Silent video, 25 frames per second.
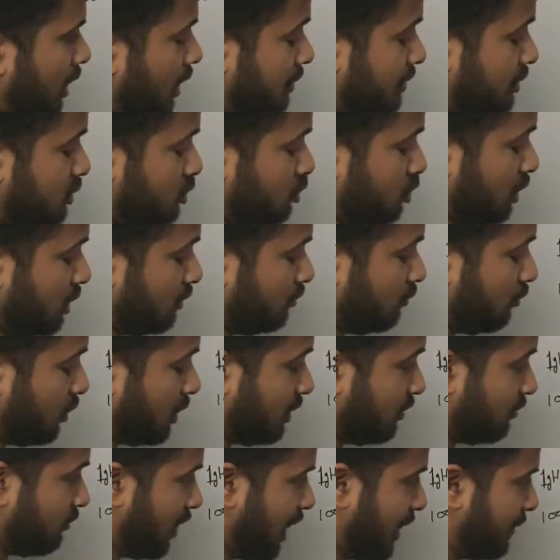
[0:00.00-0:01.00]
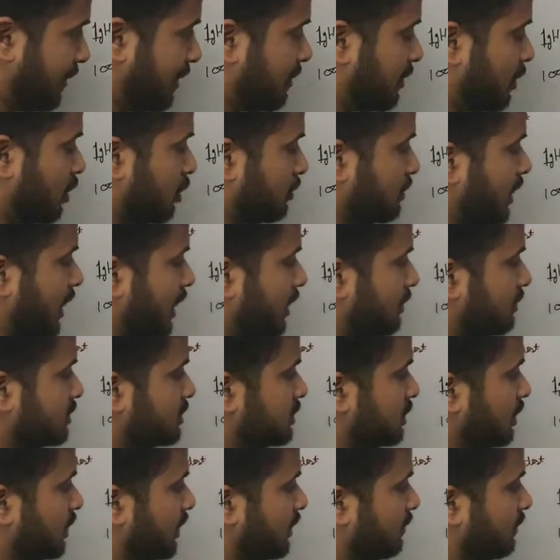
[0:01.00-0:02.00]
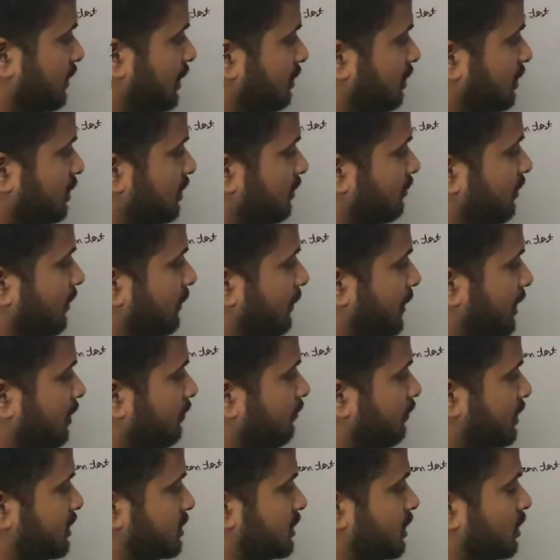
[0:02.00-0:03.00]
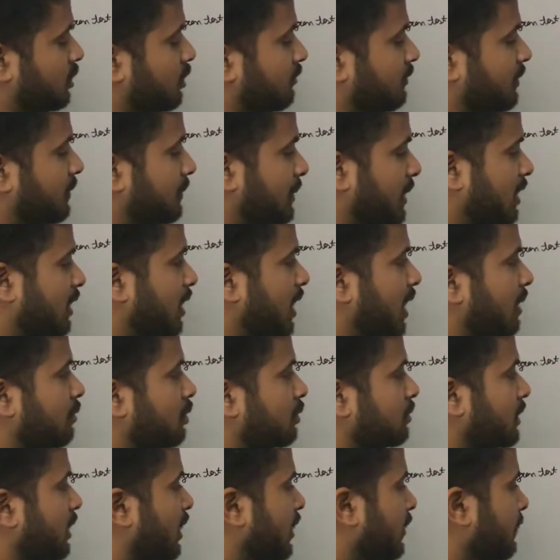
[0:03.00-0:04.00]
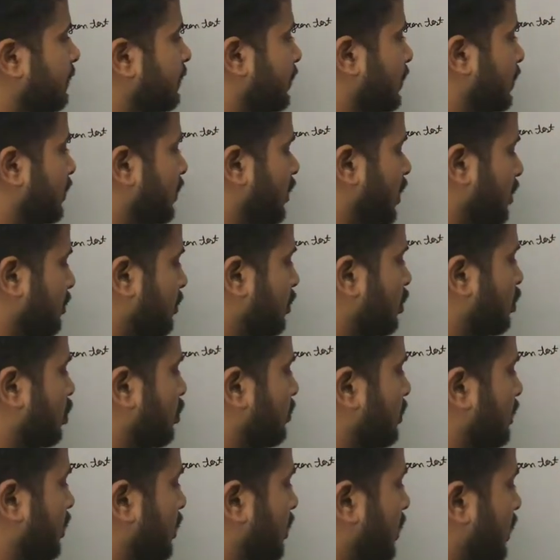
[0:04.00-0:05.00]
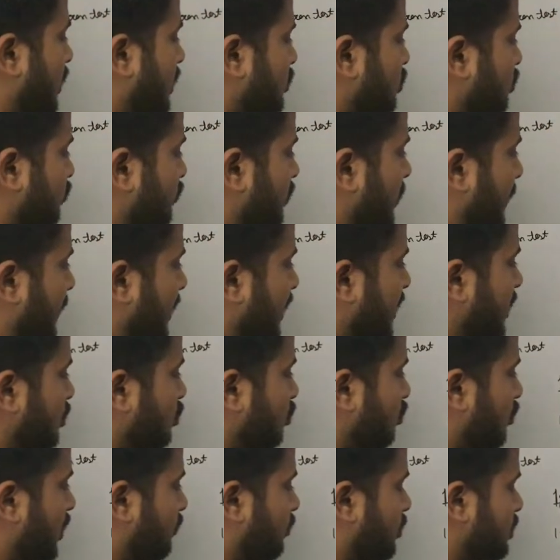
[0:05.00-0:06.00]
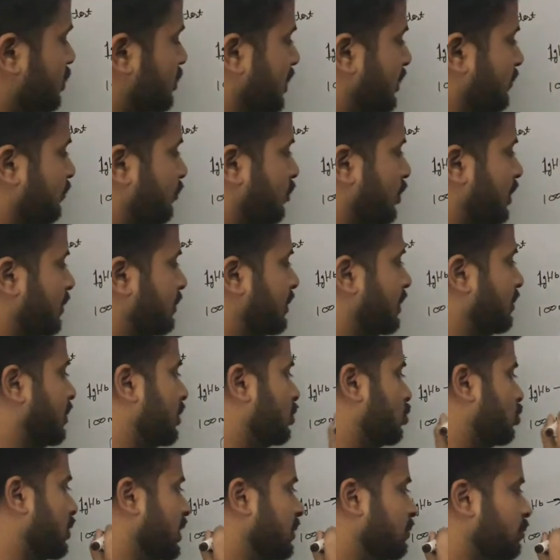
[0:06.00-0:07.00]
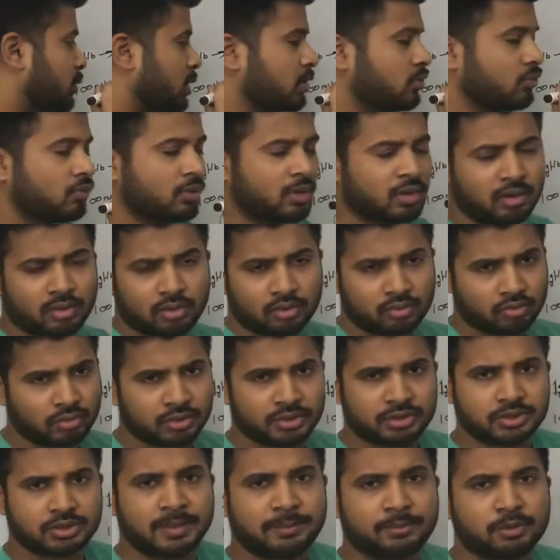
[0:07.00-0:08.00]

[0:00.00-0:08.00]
I mean sorry, 45 ml of the RBC, it will be the 15% or 15 gram of the hemoglobin. So 15 into 1.34, it will be 20.1 or 20.